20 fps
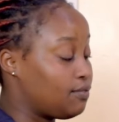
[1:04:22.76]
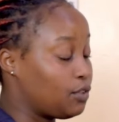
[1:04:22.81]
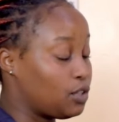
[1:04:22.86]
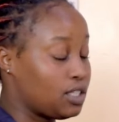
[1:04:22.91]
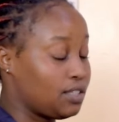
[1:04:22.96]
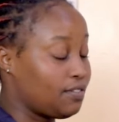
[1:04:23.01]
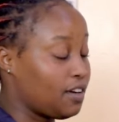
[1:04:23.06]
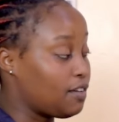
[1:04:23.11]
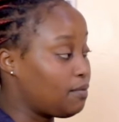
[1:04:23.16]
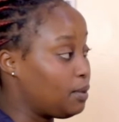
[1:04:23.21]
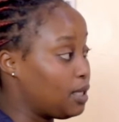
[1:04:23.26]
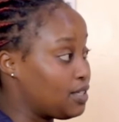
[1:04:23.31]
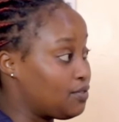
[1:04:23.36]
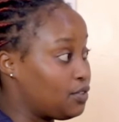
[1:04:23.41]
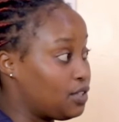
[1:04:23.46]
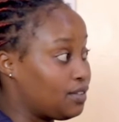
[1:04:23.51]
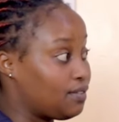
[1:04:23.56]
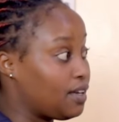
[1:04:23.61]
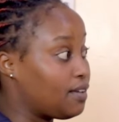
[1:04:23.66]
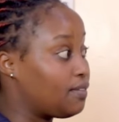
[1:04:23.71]
45 plus
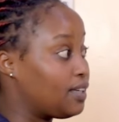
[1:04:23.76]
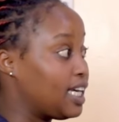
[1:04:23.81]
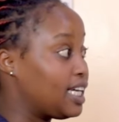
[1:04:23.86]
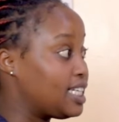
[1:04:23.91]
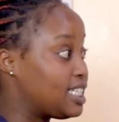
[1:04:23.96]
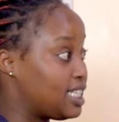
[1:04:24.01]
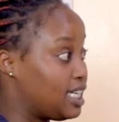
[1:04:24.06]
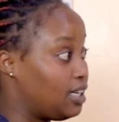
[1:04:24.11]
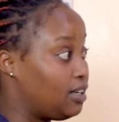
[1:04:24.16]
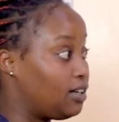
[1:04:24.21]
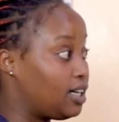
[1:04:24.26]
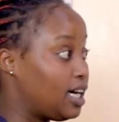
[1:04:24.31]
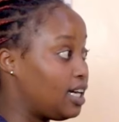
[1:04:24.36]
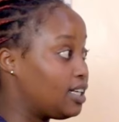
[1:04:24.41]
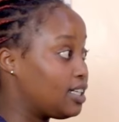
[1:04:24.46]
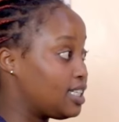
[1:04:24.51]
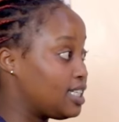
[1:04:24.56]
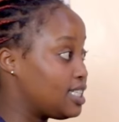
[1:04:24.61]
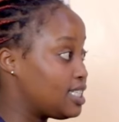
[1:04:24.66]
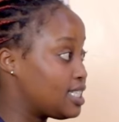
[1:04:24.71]
45, 90
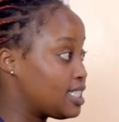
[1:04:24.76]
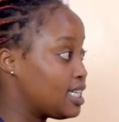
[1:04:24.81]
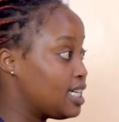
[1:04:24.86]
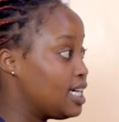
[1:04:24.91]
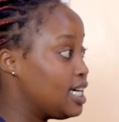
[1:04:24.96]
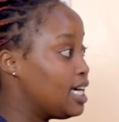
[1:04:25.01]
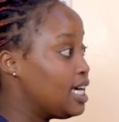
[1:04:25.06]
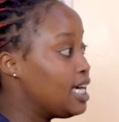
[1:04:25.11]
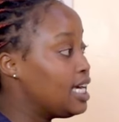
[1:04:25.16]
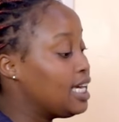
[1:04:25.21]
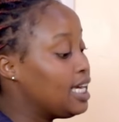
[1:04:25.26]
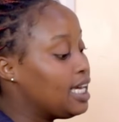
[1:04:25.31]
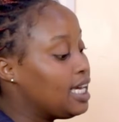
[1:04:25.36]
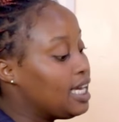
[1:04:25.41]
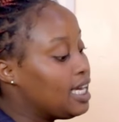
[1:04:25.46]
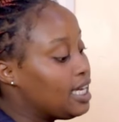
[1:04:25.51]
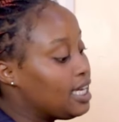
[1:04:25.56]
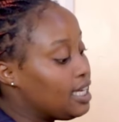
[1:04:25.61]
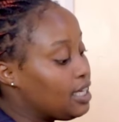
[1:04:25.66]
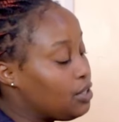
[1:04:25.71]
kilocalories.
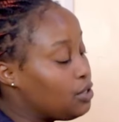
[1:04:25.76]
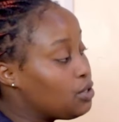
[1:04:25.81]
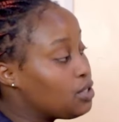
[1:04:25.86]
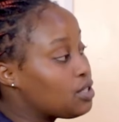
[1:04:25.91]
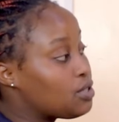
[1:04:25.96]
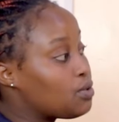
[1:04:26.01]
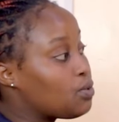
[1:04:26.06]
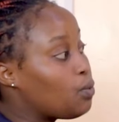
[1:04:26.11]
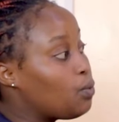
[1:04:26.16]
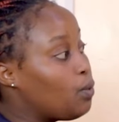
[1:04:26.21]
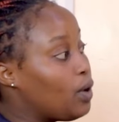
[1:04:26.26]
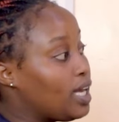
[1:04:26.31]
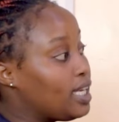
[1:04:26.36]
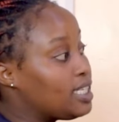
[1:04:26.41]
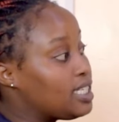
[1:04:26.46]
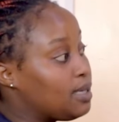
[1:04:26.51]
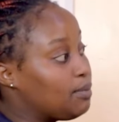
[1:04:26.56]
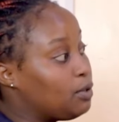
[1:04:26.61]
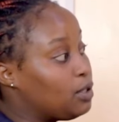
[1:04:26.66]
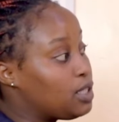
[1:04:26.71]
Use
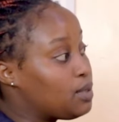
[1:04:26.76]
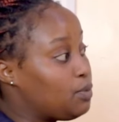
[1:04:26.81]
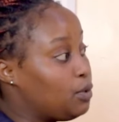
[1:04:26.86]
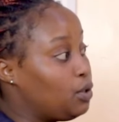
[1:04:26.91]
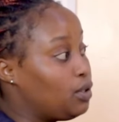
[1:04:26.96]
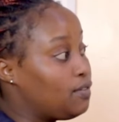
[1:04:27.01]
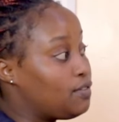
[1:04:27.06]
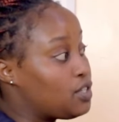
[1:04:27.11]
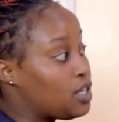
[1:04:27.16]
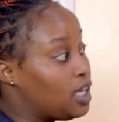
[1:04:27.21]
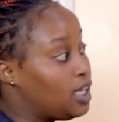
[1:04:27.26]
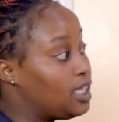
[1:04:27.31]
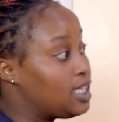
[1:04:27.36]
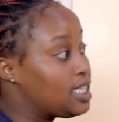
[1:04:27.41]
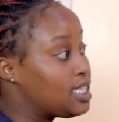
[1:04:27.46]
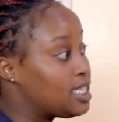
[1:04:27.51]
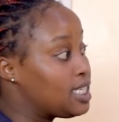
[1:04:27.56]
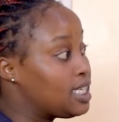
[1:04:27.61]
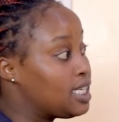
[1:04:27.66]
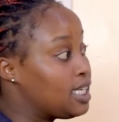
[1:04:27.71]
1 tablespoon of
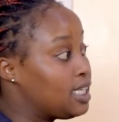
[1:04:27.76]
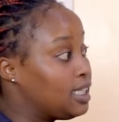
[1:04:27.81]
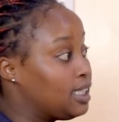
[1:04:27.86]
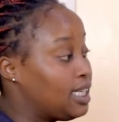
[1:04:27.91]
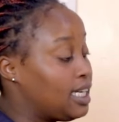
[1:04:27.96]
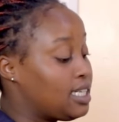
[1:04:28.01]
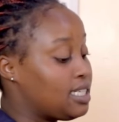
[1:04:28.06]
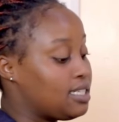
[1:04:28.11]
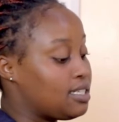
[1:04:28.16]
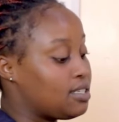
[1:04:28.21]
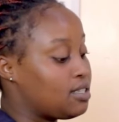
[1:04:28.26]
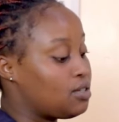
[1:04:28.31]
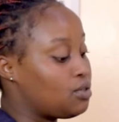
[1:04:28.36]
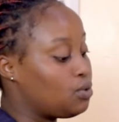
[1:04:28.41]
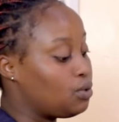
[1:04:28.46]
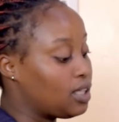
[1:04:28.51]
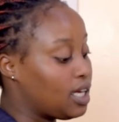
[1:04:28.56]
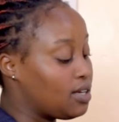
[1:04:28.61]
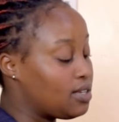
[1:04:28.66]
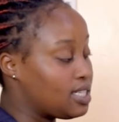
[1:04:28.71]
salt. That is
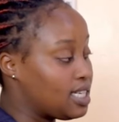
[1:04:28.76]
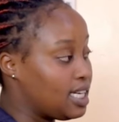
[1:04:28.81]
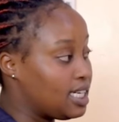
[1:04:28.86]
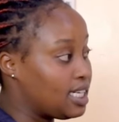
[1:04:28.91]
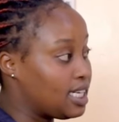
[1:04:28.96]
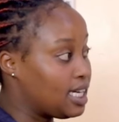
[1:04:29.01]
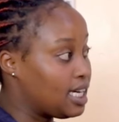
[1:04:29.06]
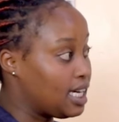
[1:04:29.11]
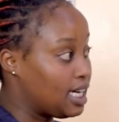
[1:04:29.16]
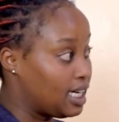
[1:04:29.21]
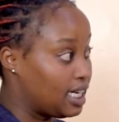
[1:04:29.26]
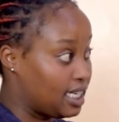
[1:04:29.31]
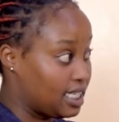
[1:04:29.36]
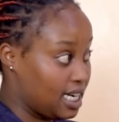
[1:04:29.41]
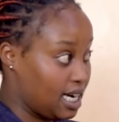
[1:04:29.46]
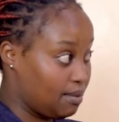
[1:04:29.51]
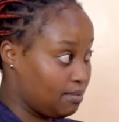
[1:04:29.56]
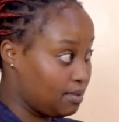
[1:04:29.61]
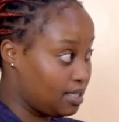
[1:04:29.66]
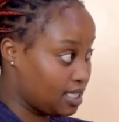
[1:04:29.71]
2,000
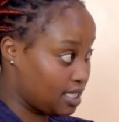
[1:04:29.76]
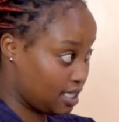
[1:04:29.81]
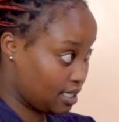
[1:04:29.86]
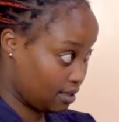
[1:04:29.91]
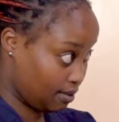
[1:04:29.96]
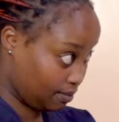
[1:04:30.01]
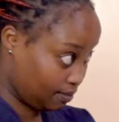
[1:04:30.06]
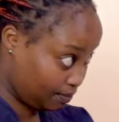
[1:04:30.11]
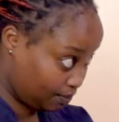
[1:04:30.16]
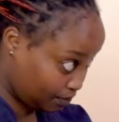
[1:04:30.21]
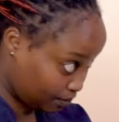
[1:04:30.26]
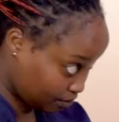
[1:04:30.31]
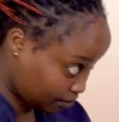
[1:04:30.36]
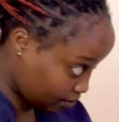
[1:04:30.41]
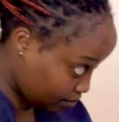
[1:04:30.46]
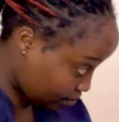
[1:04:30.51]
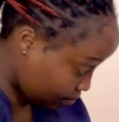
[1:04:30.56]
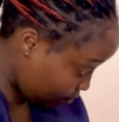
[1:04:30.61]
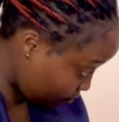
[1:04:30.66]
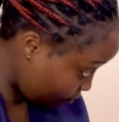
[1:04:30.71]
grams
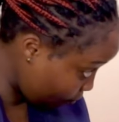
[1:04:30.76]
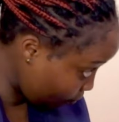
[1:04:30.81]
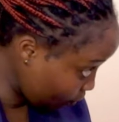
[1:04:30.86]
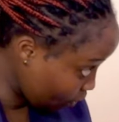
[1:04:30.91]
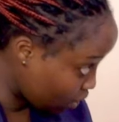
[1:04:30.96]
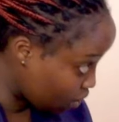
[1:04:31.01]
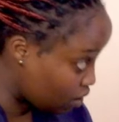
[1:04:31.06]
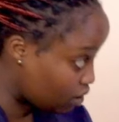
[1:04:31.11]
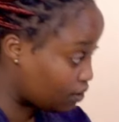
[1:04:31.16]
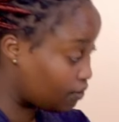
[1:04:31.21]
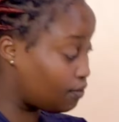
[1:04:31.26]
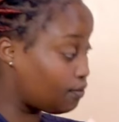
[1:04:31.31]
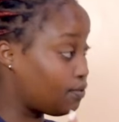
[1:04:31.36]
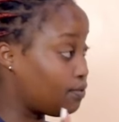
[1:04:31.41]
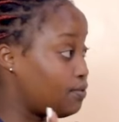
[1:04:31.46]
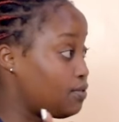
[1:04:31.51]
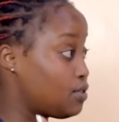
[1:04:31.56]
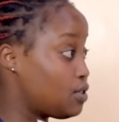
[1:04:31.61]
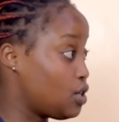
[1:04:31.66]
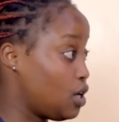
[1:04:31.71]
of
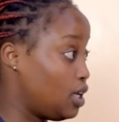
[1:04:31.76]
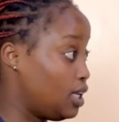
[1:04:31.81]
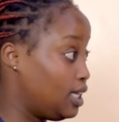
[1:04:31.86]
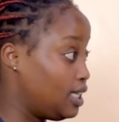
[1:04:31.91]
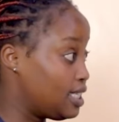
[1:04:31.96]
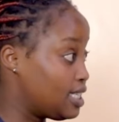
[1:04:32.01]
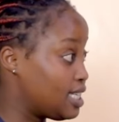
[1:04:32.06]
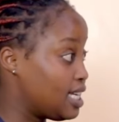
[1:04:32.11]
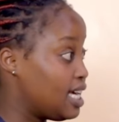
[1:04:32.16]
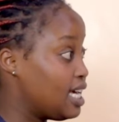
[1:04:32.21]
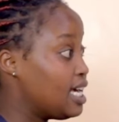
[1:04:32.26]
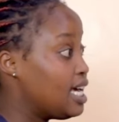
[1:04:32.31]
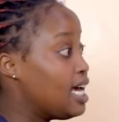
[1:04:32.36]
salt.